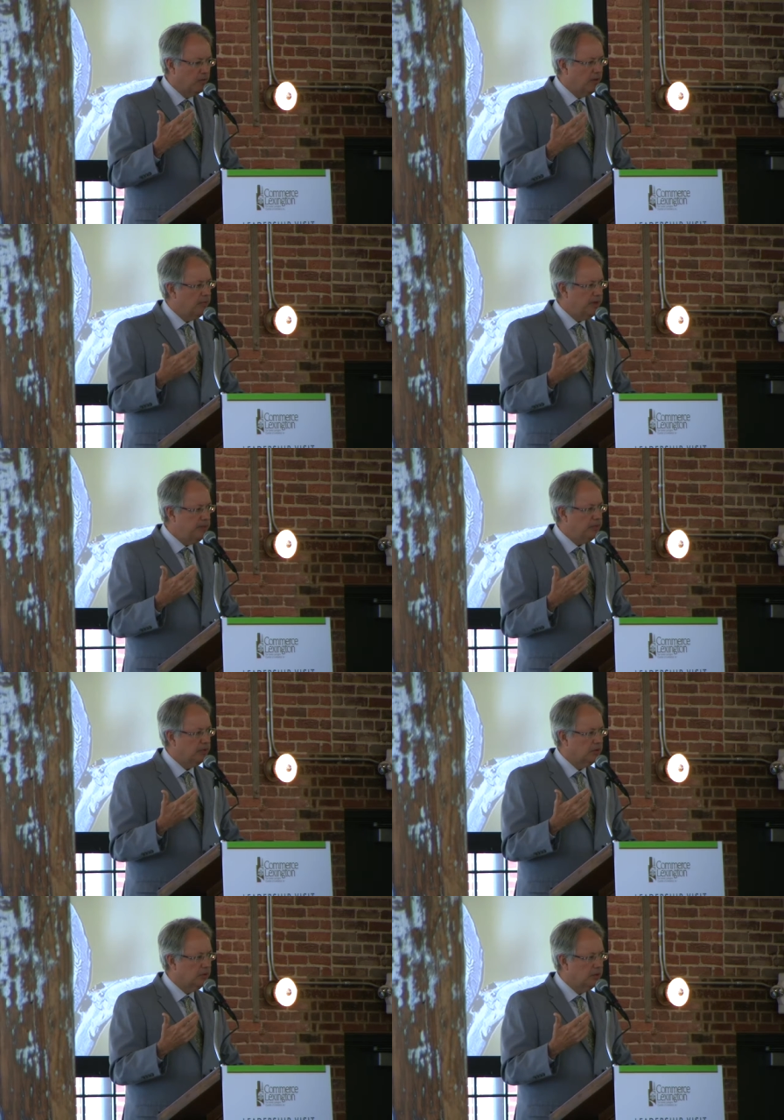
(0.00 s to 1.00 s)
where
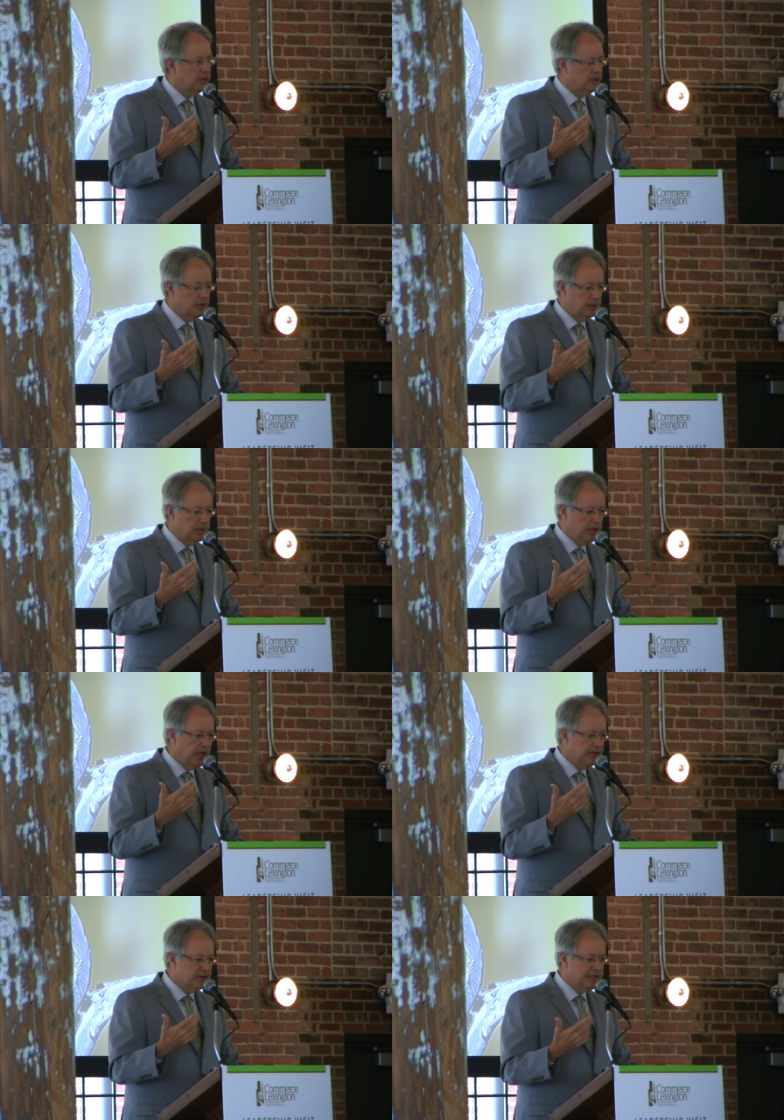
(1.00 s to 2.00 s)
people
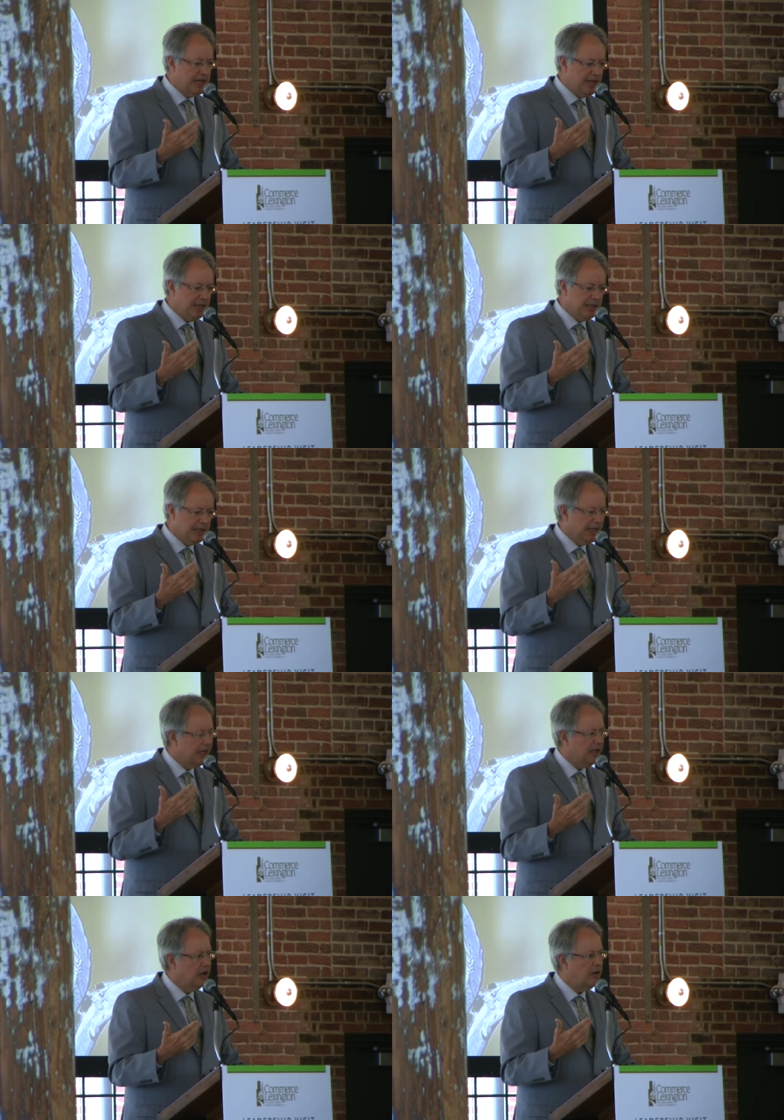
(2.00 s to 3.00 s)
understand and
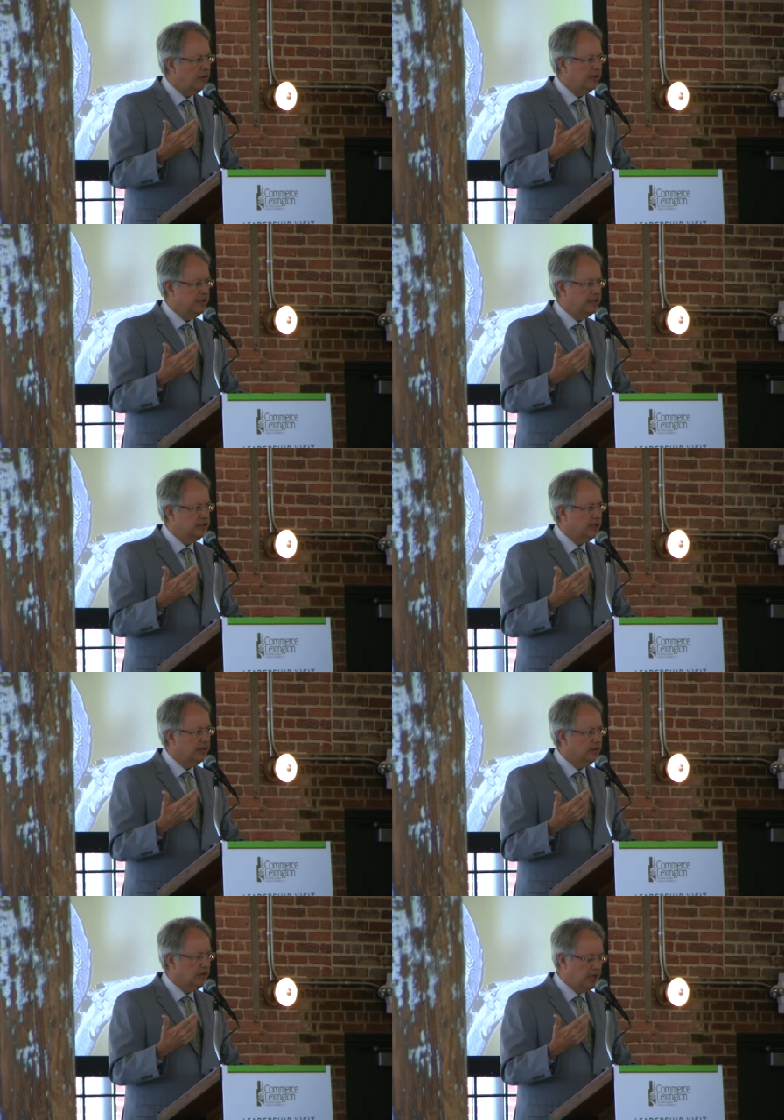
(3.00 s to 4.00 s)
get along with each
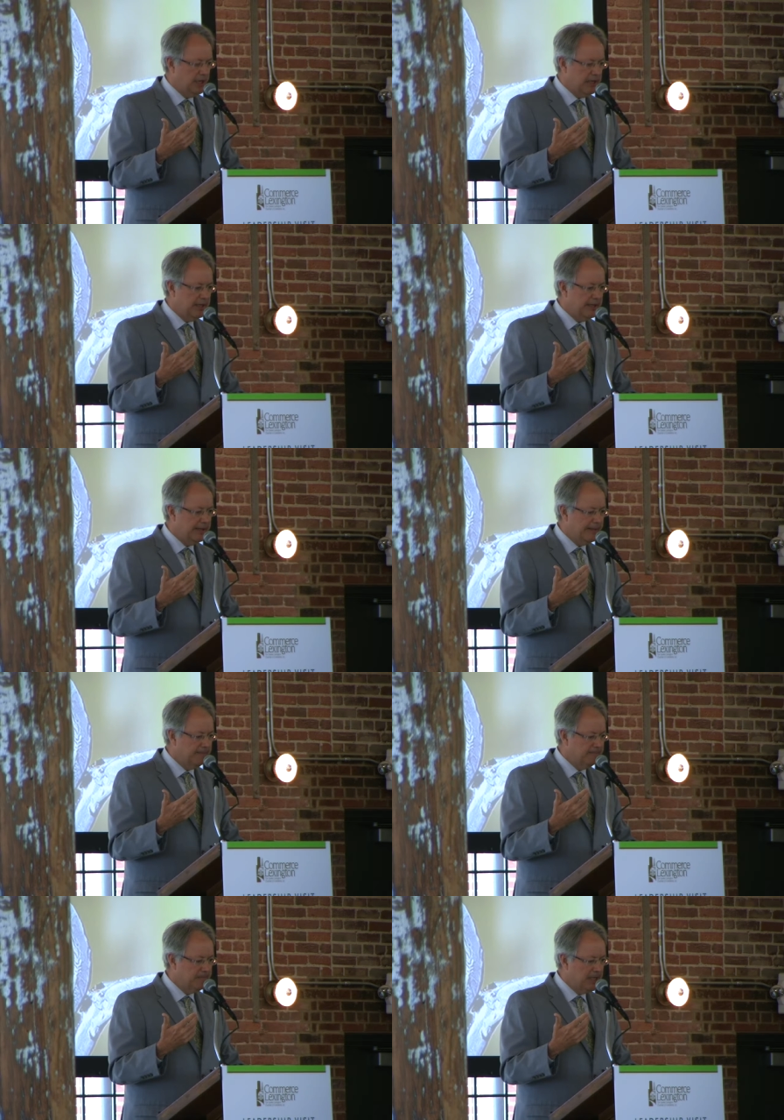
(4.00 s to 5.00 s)
other
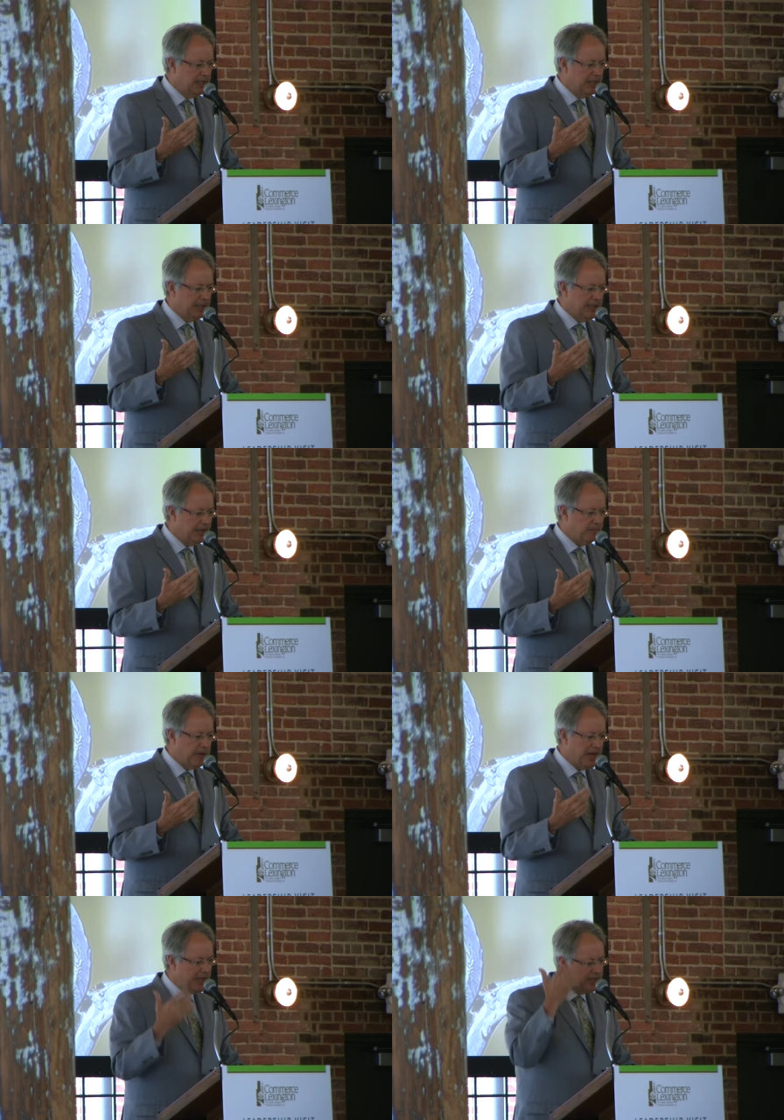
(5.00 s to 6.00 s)
and get
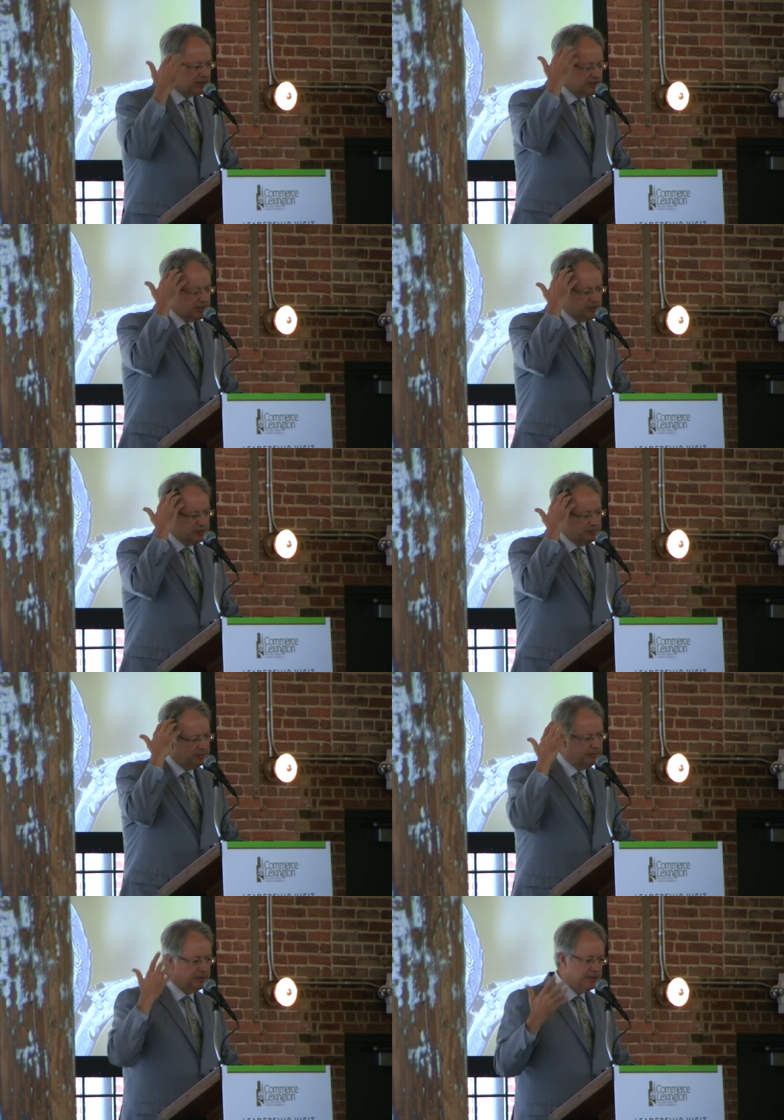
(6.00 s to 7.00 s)
past
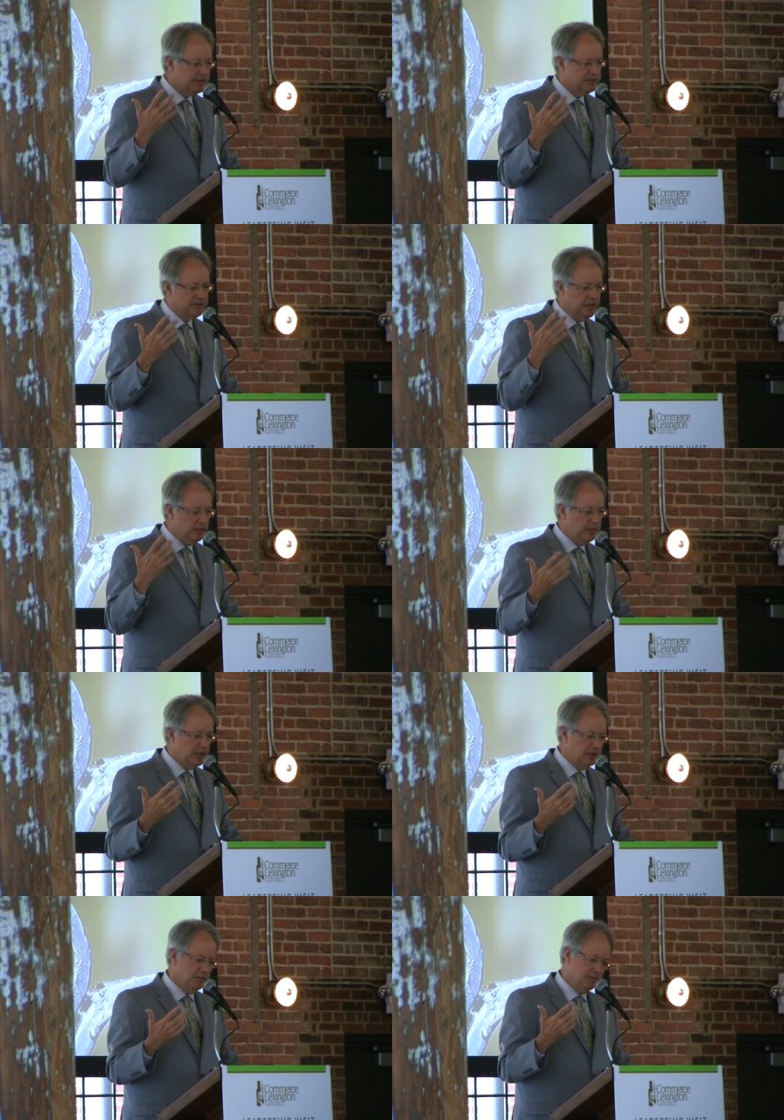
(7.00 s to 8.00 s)
this
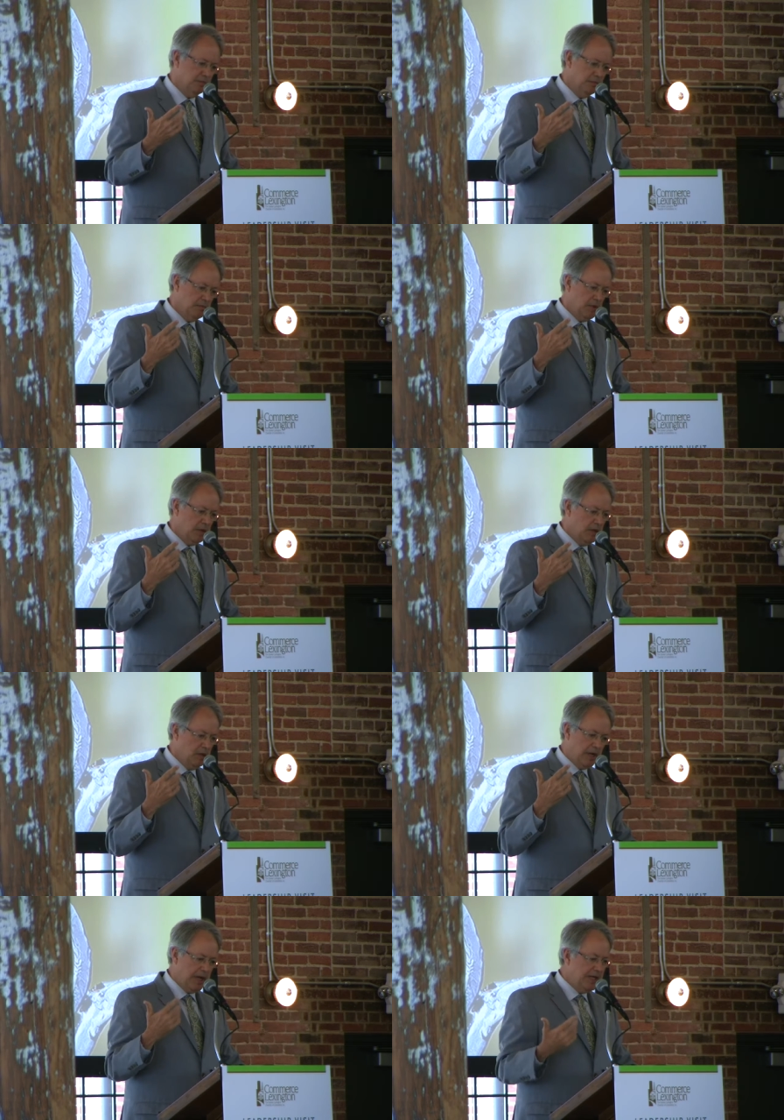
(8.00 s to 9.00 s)
human
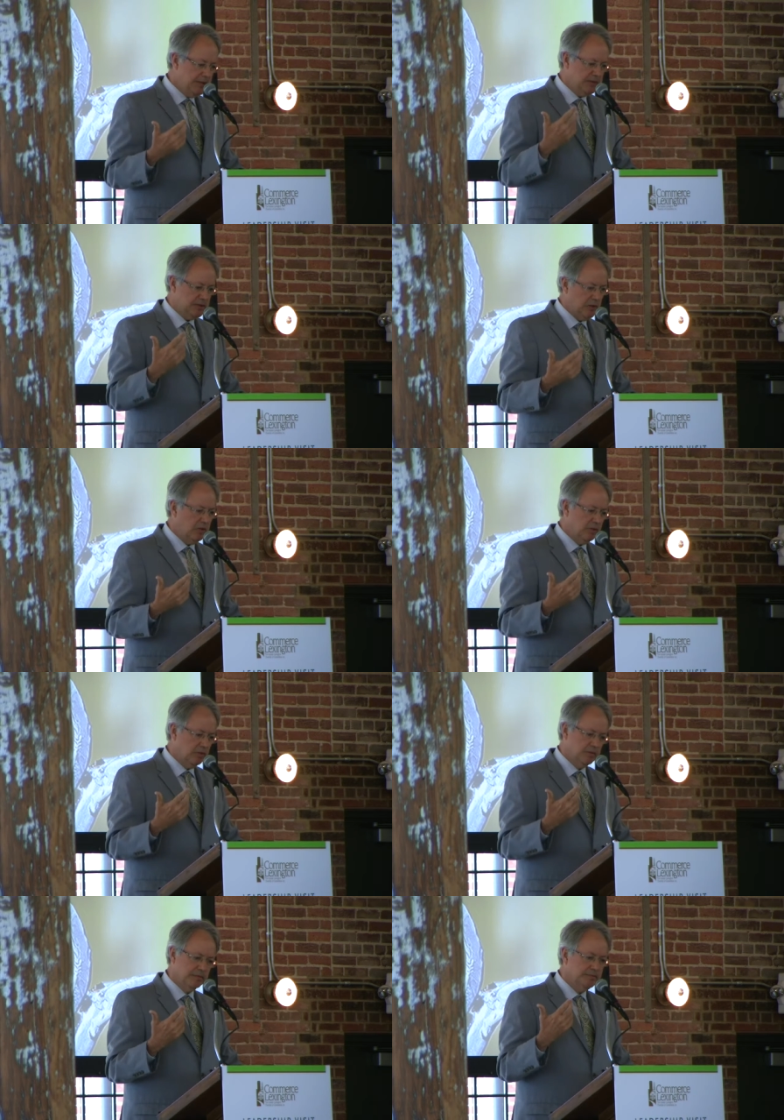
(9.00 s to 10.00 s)

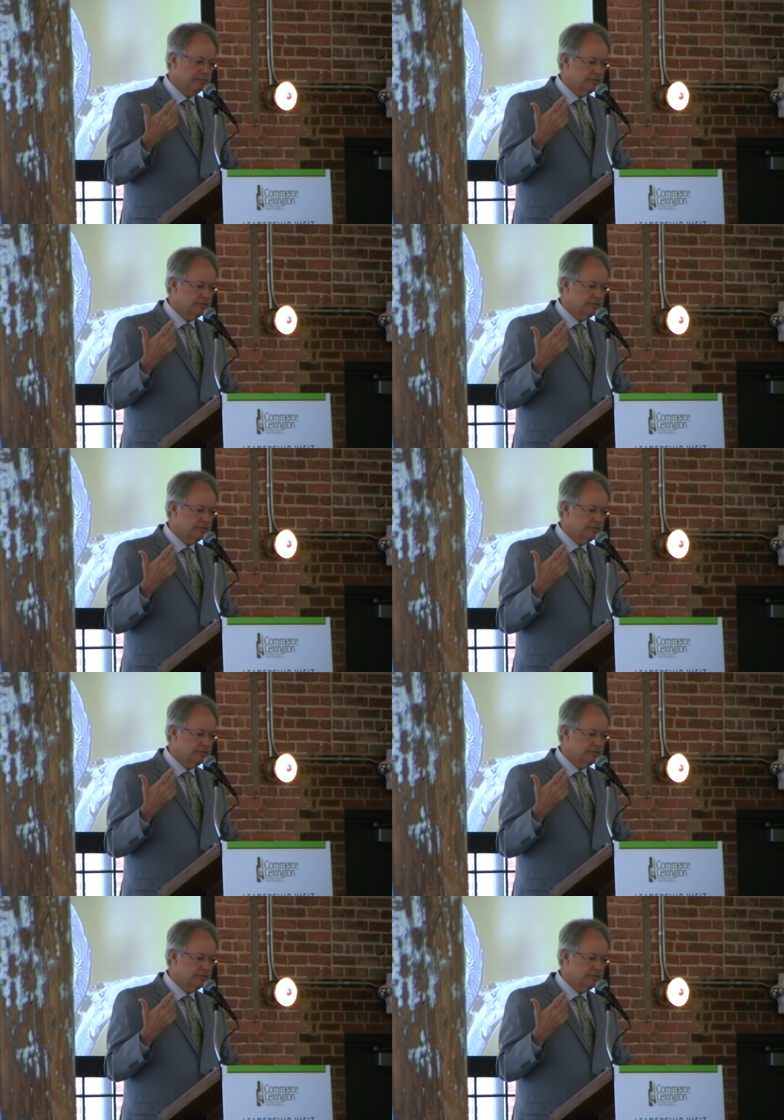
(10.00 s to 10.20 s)
ages-old,